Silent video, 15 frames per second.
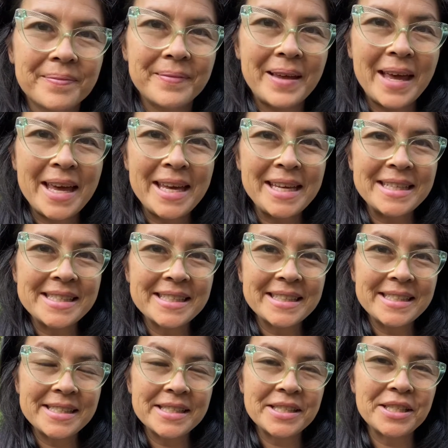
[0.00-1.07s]
Hey, it's
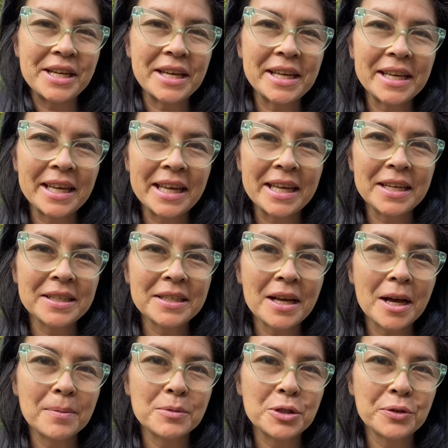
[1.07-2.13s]
Elisa checking in.
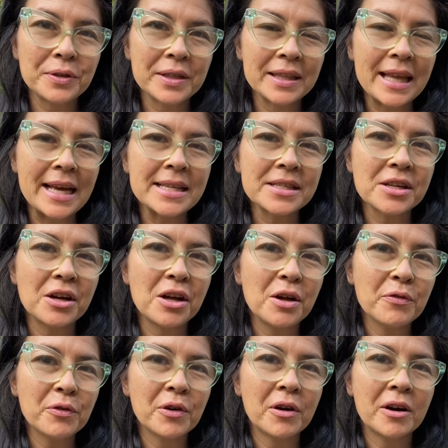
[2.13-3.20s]
I'm doing a last call
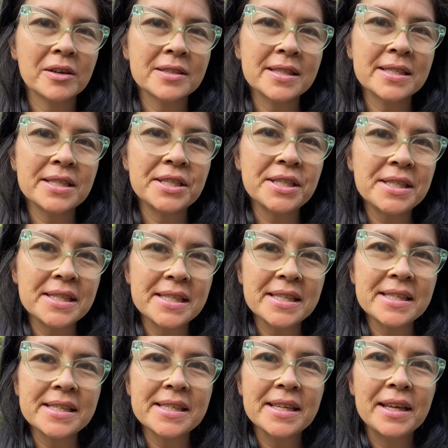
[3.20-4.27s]
for Artisan
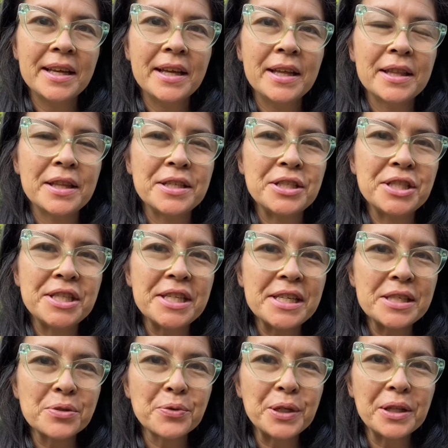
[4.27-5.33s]
Cheeses. The cheese
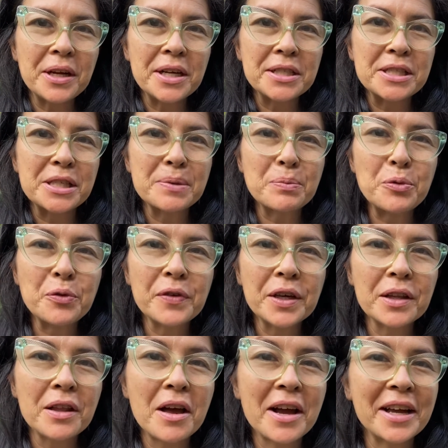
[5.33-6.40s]
relaunch is moving
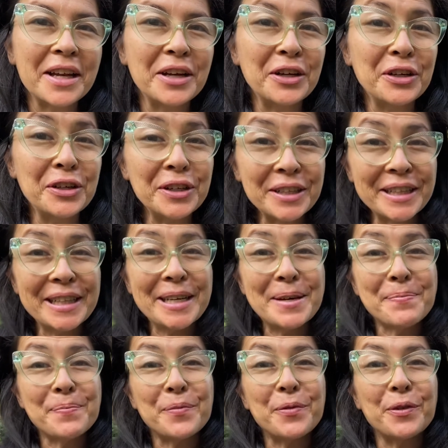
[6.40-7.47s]
along at a good
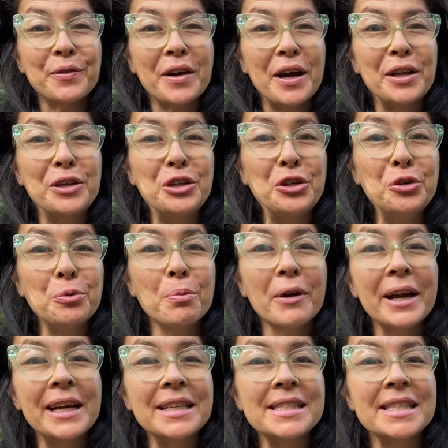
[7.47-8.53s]
clip. We've got new
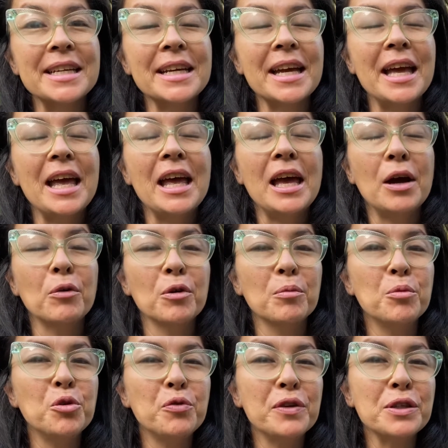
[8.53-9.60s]
branding and we're
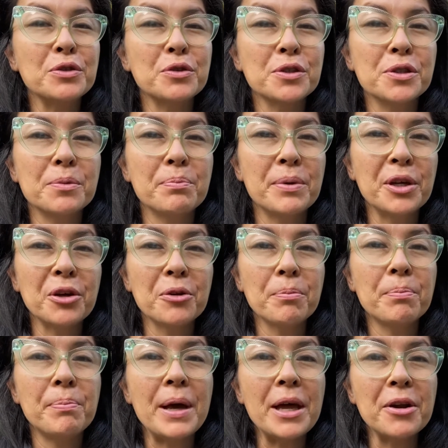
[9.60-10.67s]
moving towards a bigger,
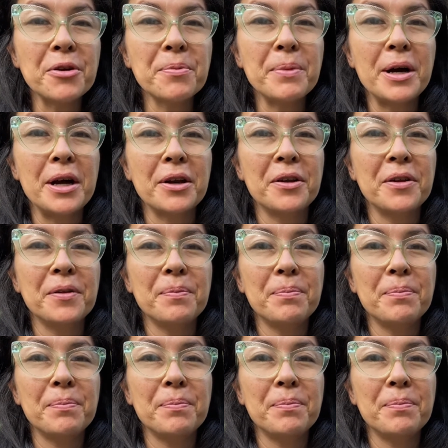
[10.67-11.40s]
better model.